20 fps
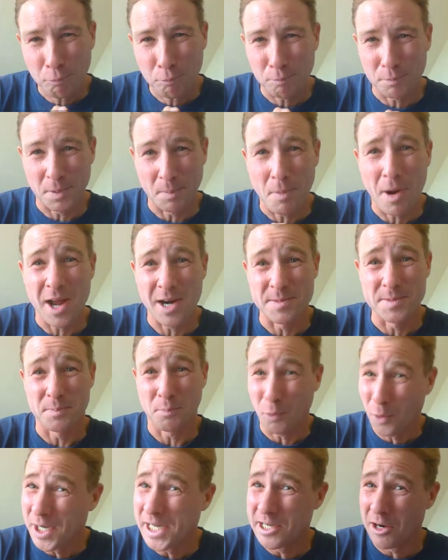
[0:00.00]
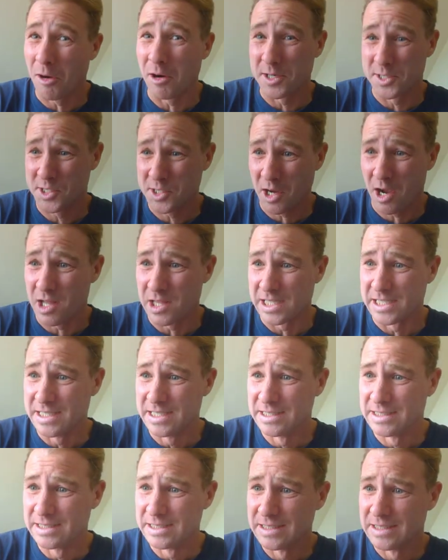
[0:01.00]
The bottom's pretty darn solid,
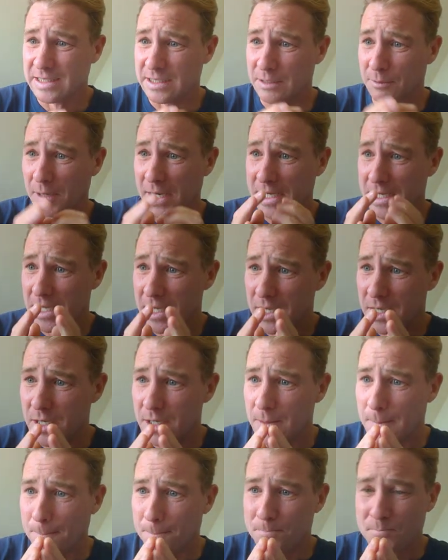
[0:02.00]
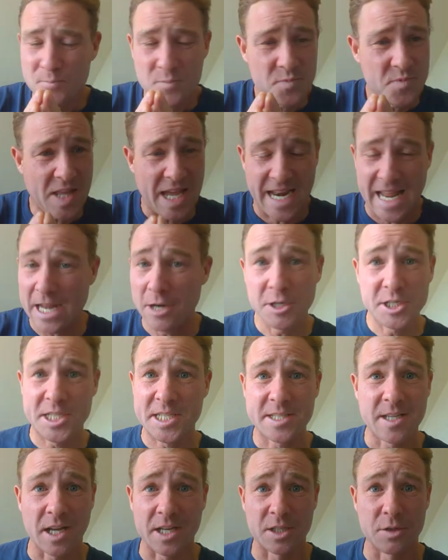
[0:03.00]
right? That energy's
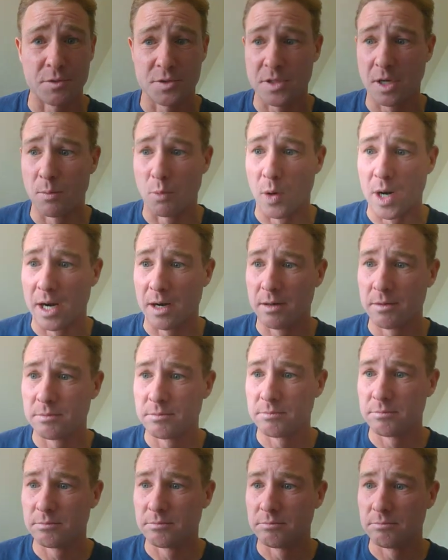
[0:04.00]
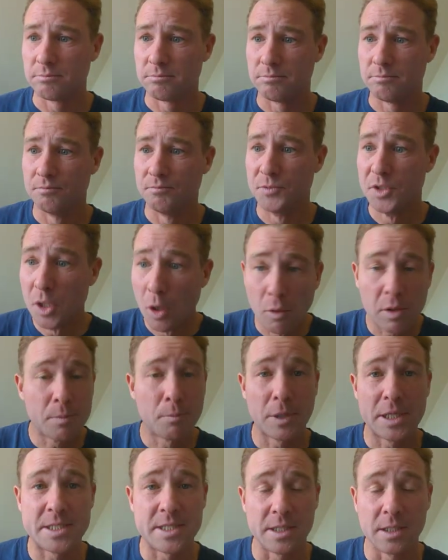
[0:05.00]
got to go somewhere. The only
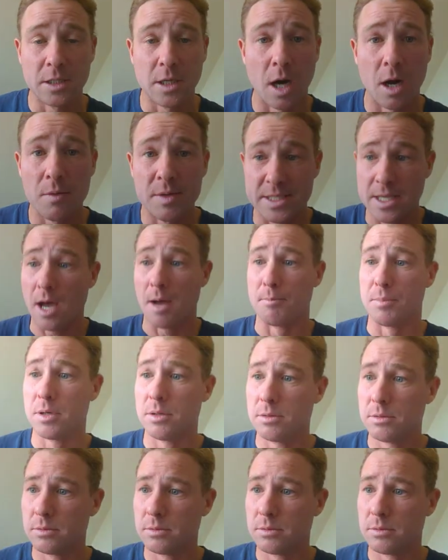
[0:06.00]
place it can go is up.